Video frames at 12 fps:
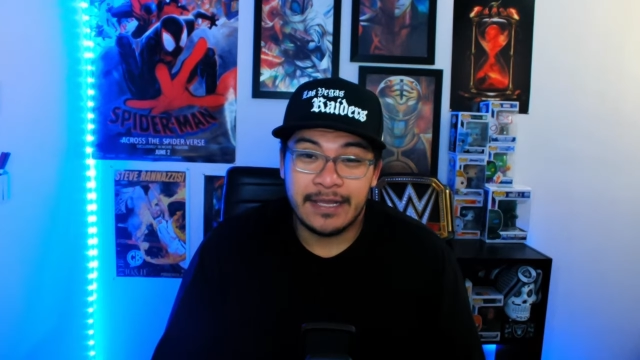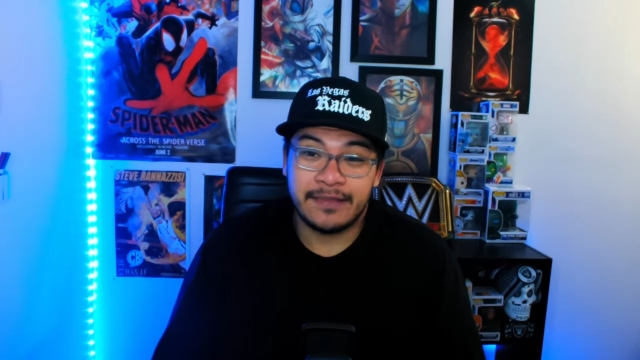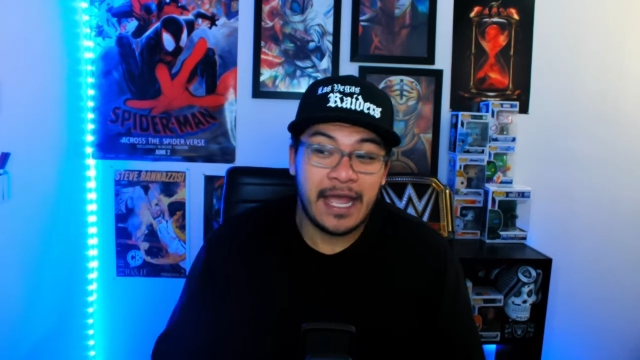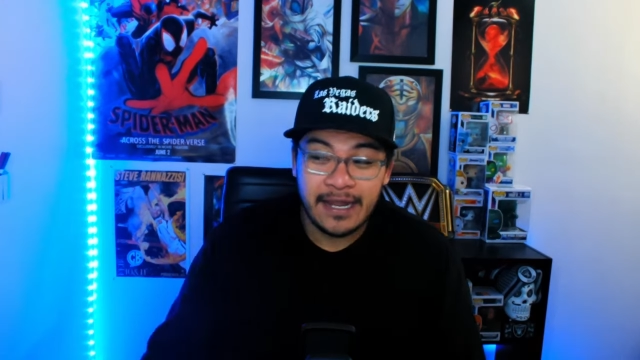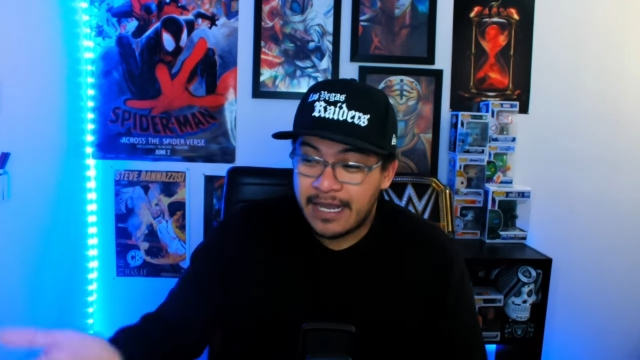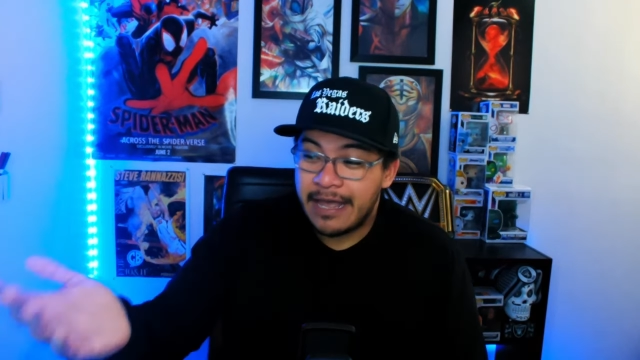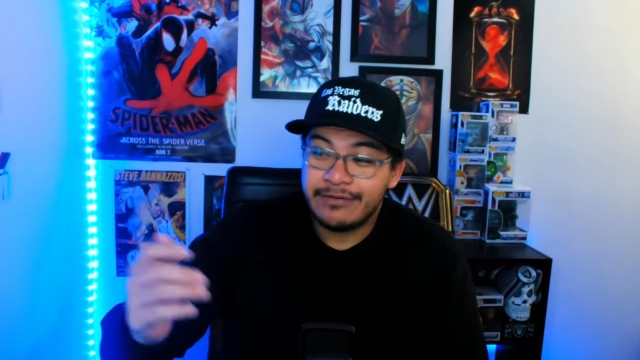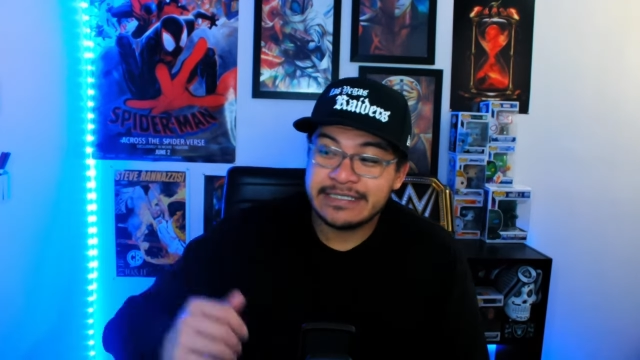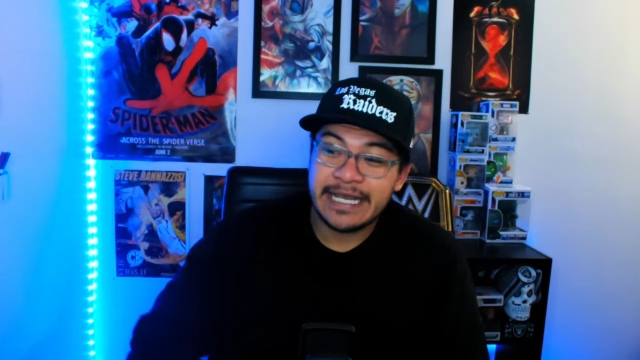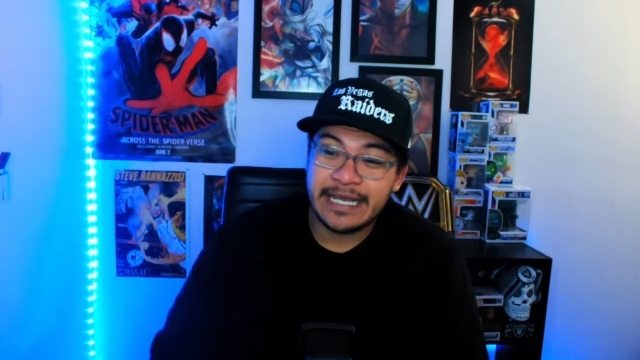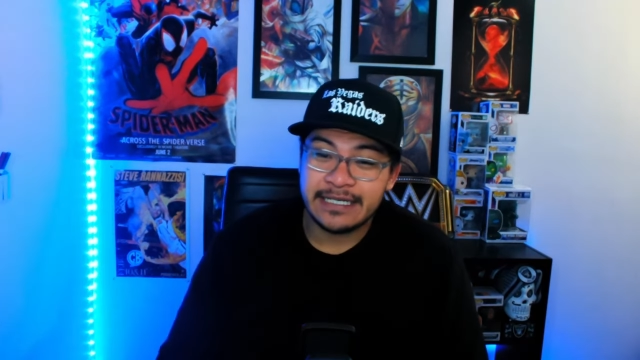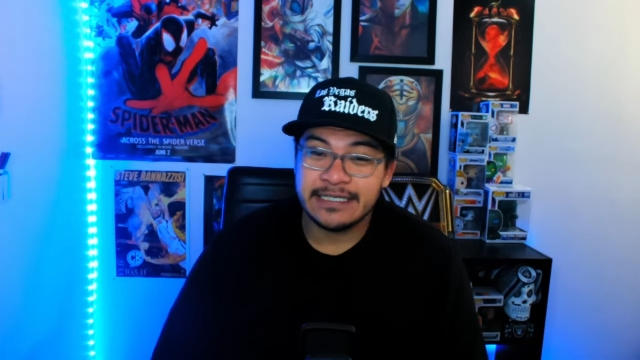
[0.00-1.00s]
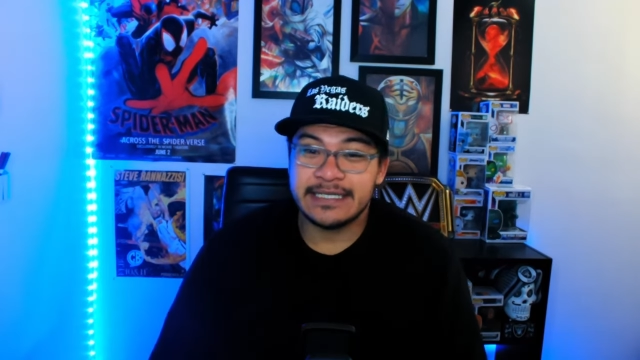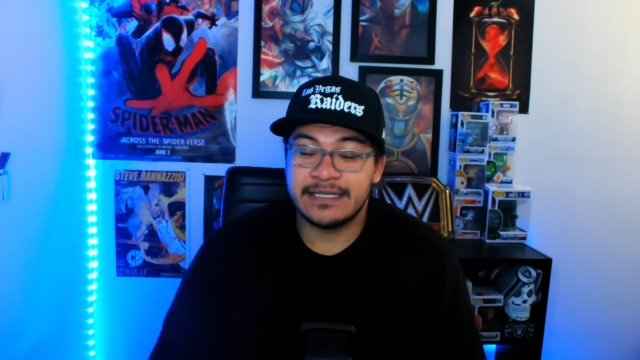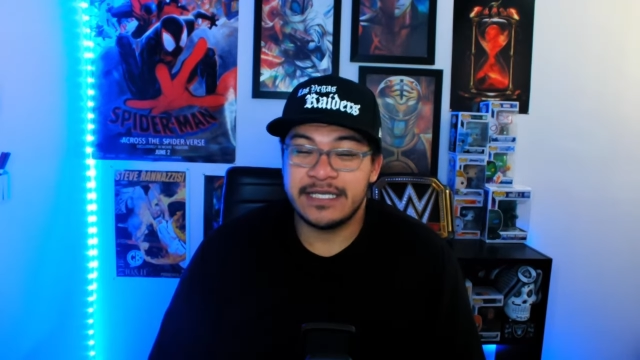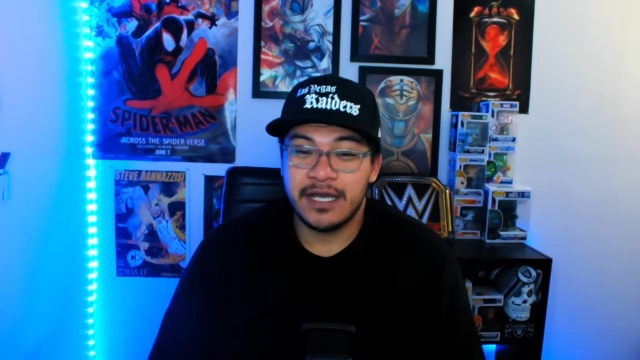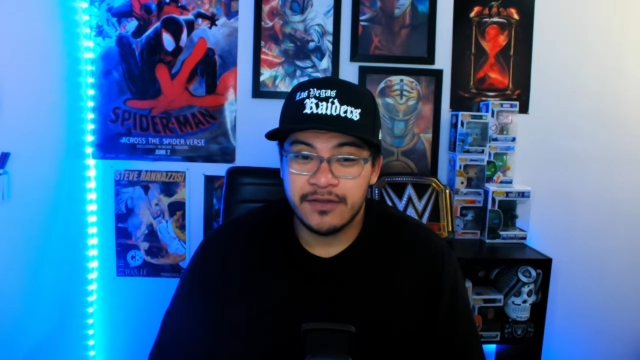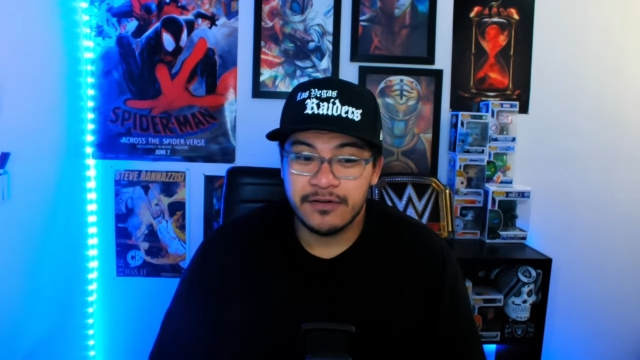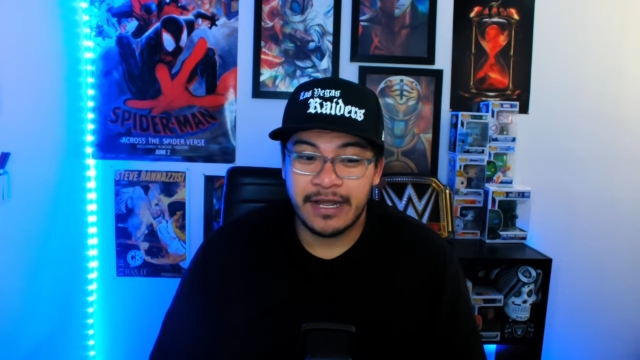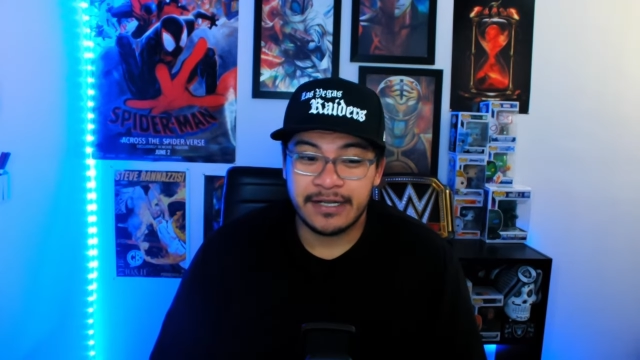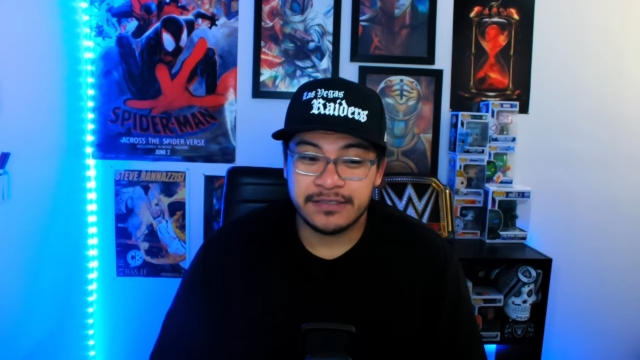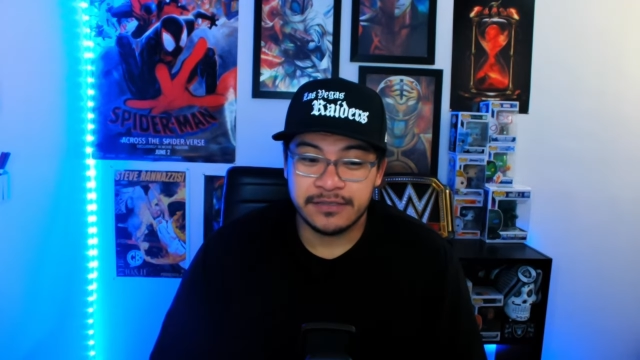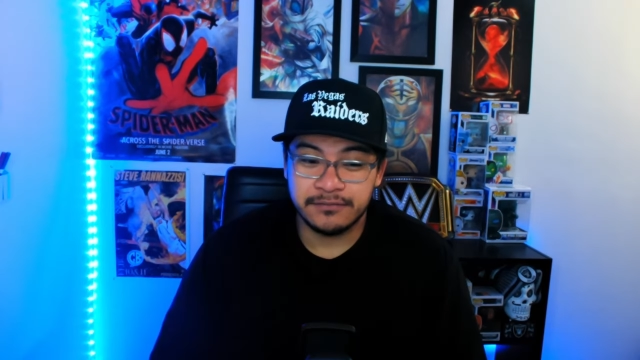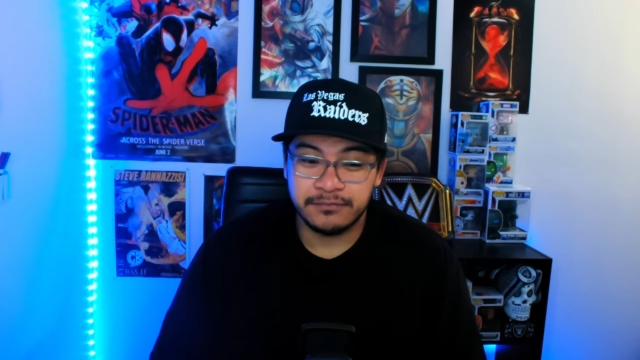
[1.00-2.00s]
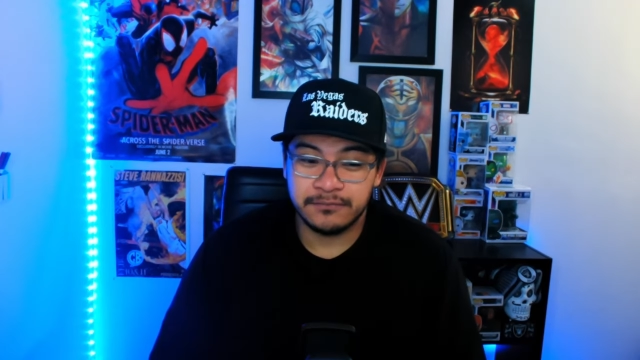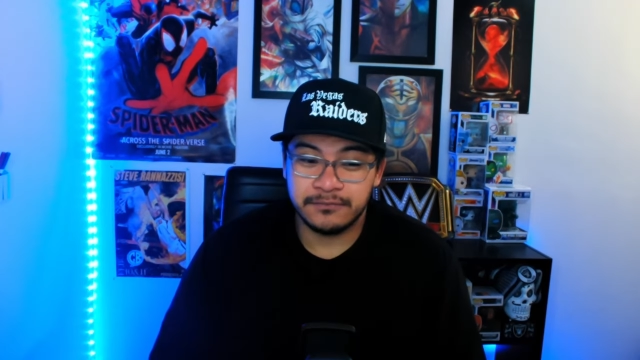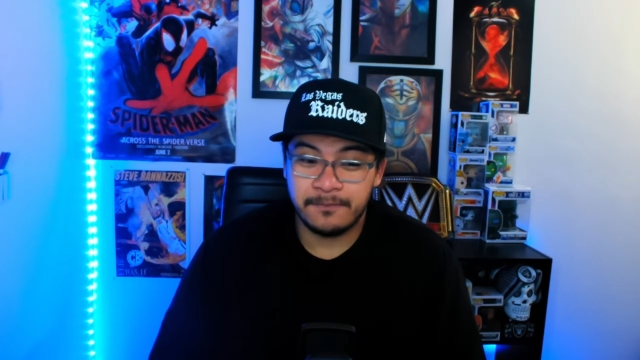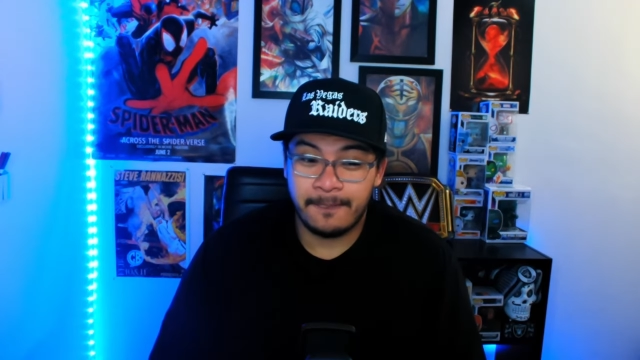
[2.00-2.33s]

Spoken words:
That guy was Hades, and the other actor